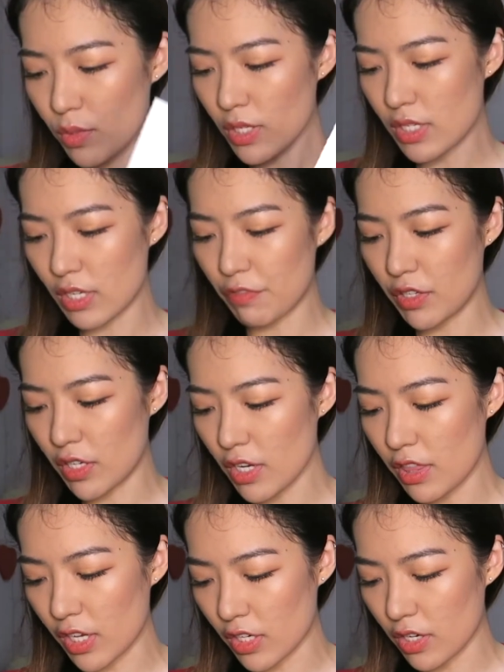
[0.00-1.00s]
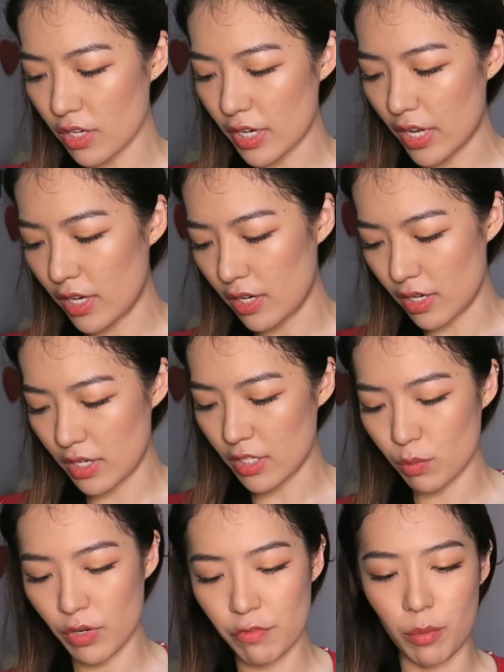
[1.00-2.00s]
one is definitely thicker than
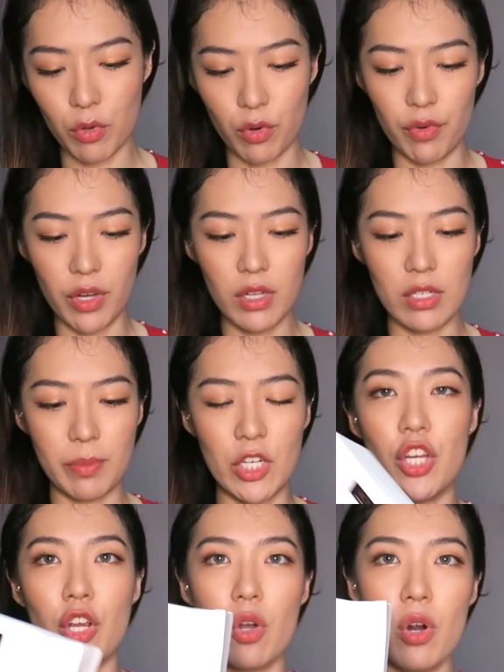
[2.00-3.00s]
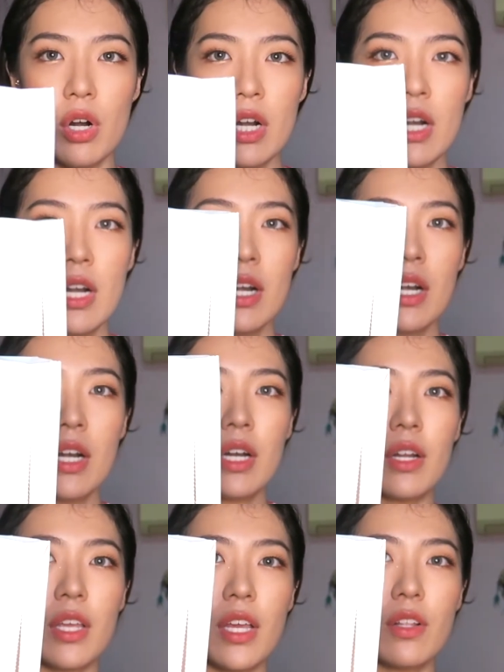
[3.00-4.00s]
this one from Korea. This is by Khiel.
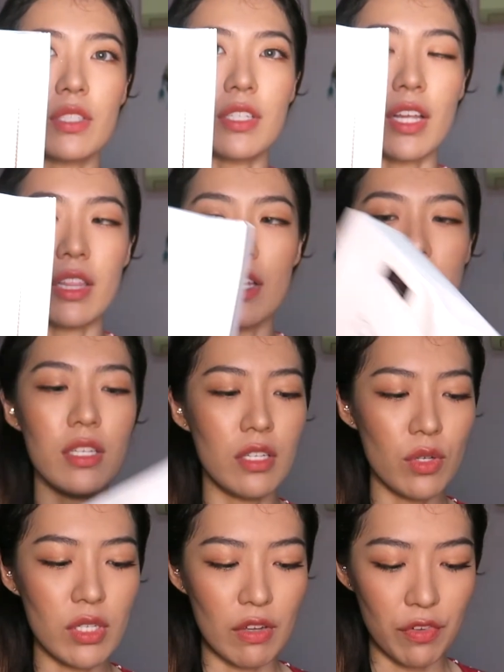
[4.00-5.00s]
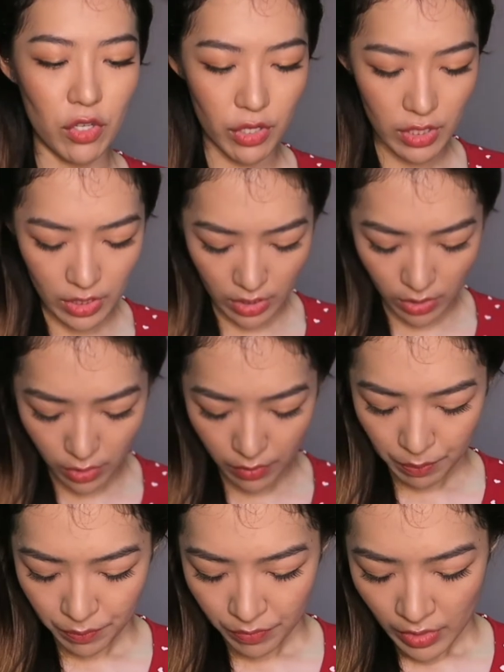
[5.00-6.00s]
Okay, it looks like this. This is definitely thinner,
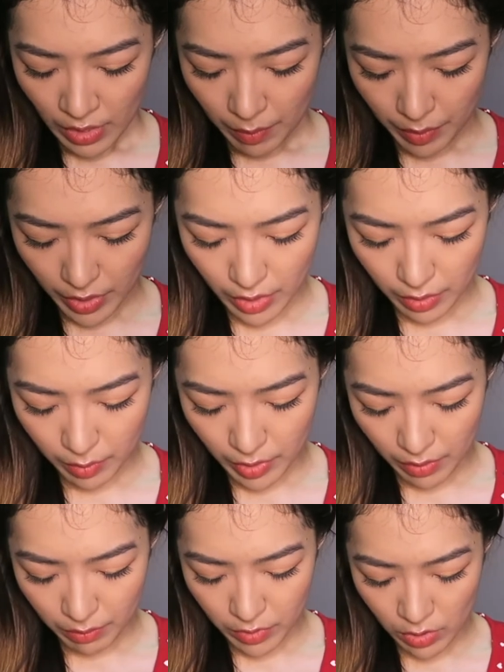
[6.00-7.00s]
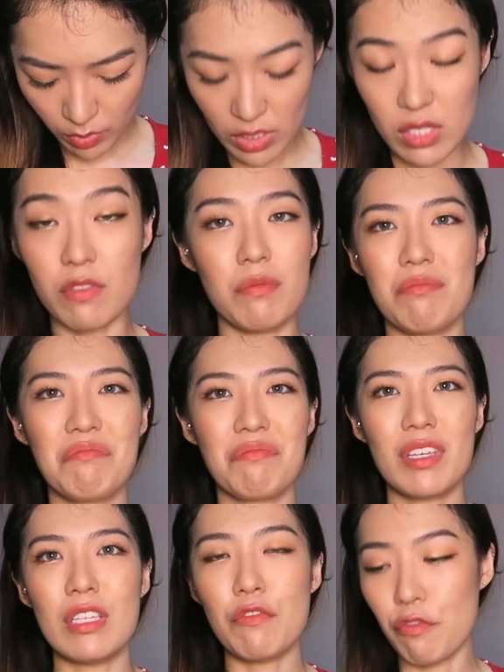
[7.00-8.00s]
but this one is
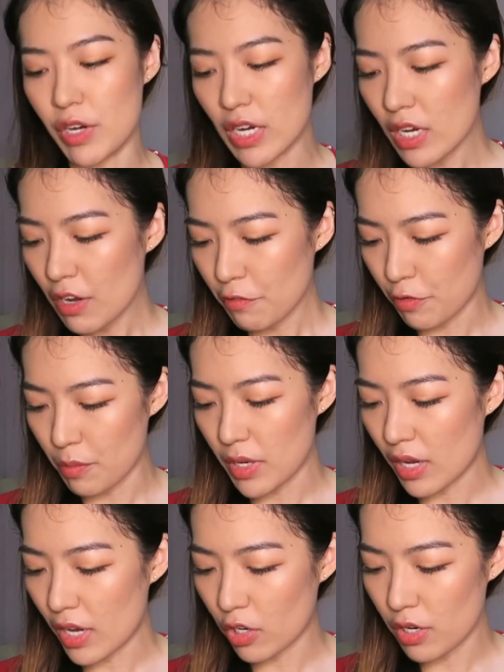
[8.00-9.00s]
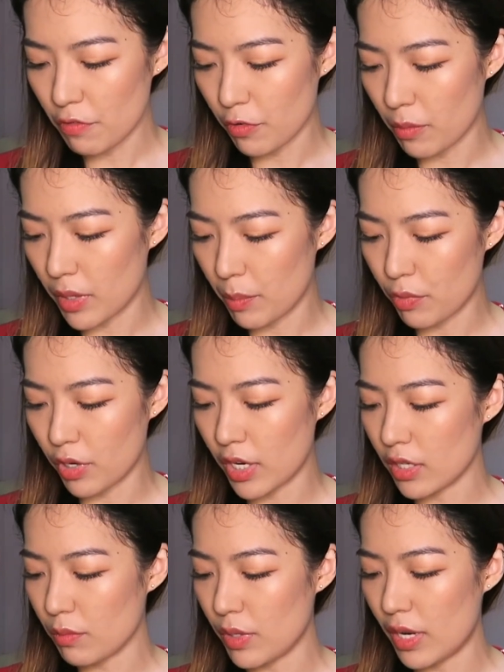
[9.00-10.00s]
it's free for me. I got it from a
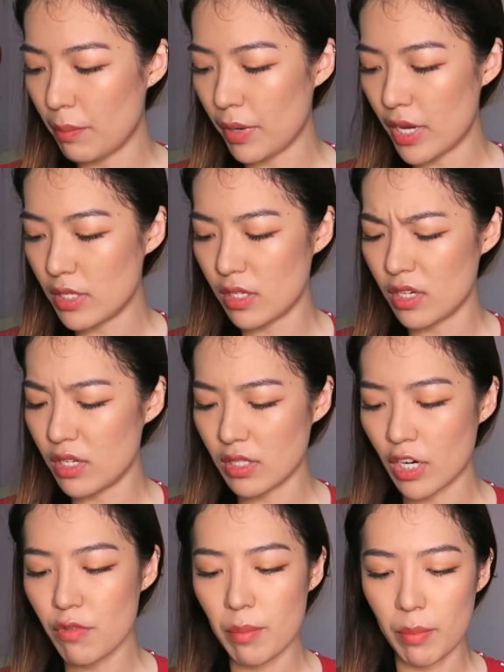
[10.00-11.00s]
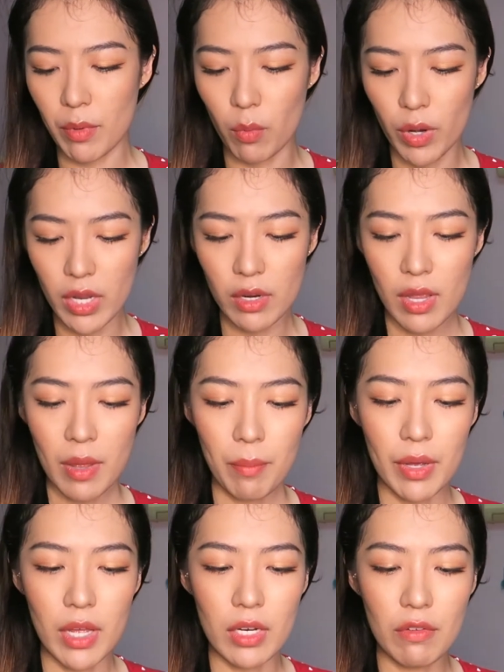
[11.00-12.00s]
product when I buy certain things. I can't remember what,
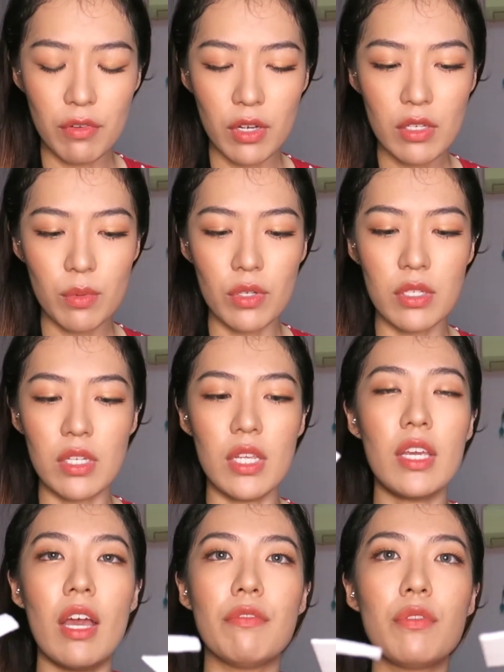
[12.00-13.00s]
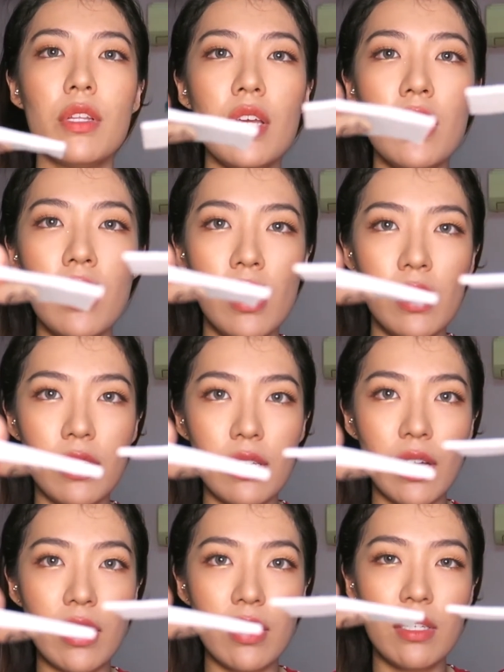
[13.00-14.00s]
but if you guys were to see carefully the
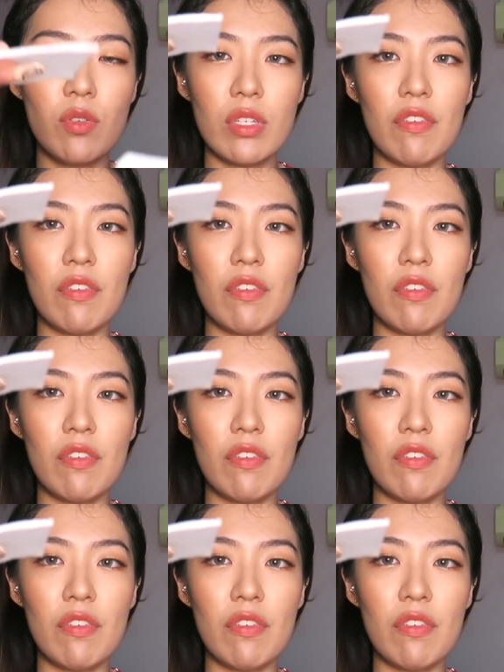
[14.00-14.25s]
sizes, this is